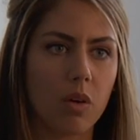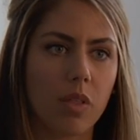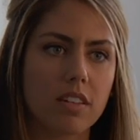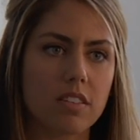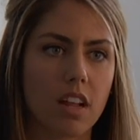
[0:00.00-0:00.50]
oh,
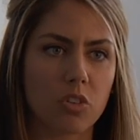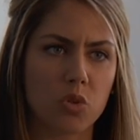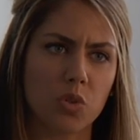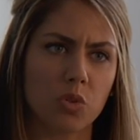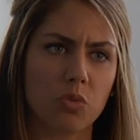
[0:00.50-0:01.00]
that's not
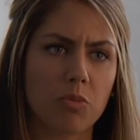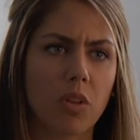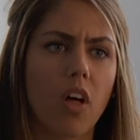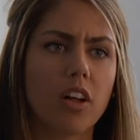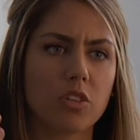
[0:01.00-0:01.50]
true from a
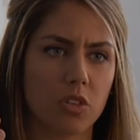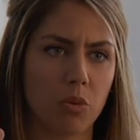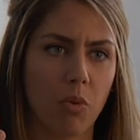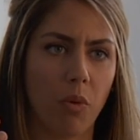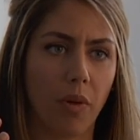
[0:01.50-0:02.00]
logical
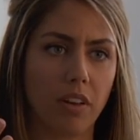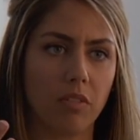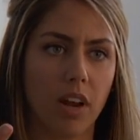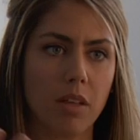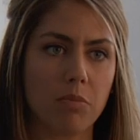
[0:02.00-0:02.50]
point,
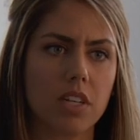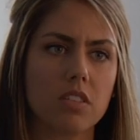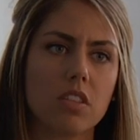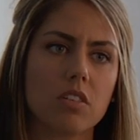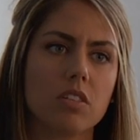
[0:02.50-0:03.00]
right?
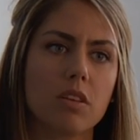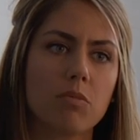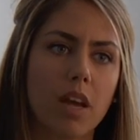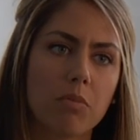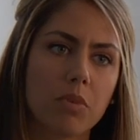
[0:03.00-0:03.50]
Because there's some
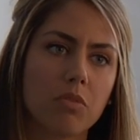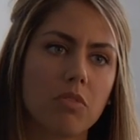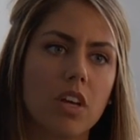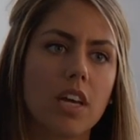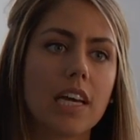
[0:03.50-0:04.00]
type of
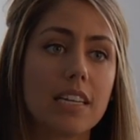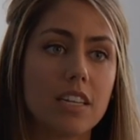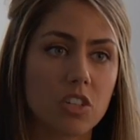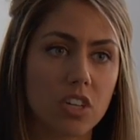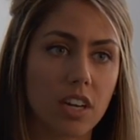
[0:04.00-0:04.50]

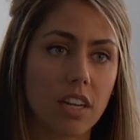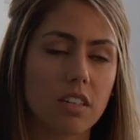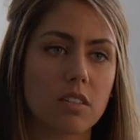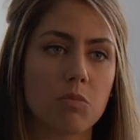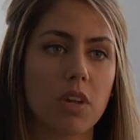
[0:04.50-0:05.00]
conditioning,
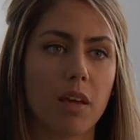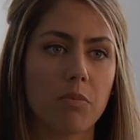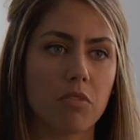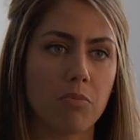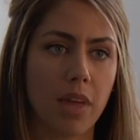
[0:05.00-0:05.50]
some
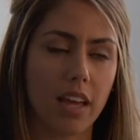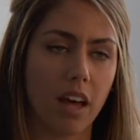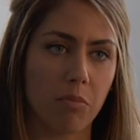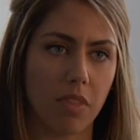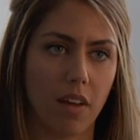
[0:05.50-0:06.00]
type of
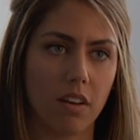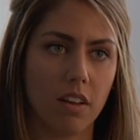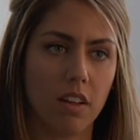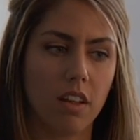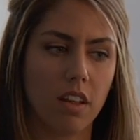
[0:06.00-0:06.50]
makeup that
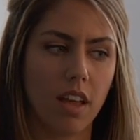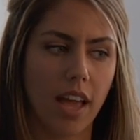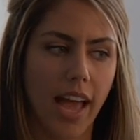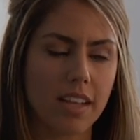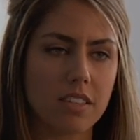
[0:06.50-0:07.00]

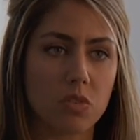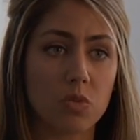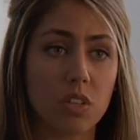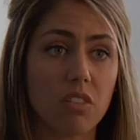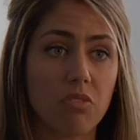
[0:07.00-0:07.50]
has us
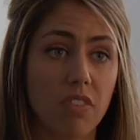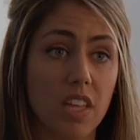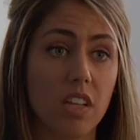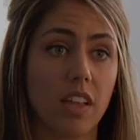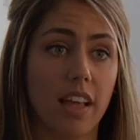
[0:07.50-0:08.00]
really
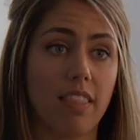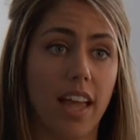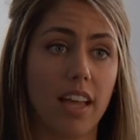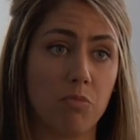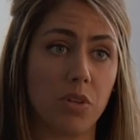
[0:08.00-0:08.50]
feel like
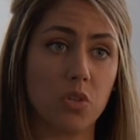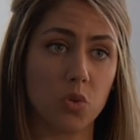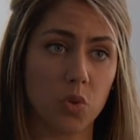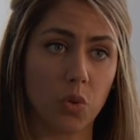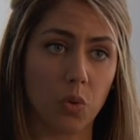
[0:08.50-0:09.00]
that can be
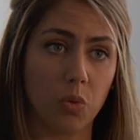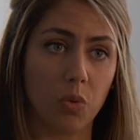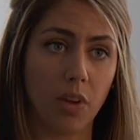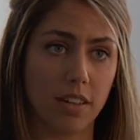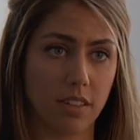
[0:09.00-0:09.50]
true
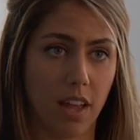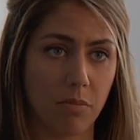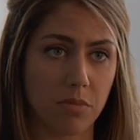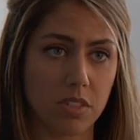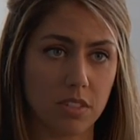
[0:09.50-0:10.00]
at
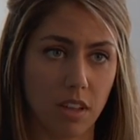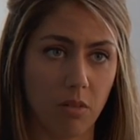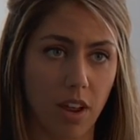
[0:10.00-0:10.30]
times. Is that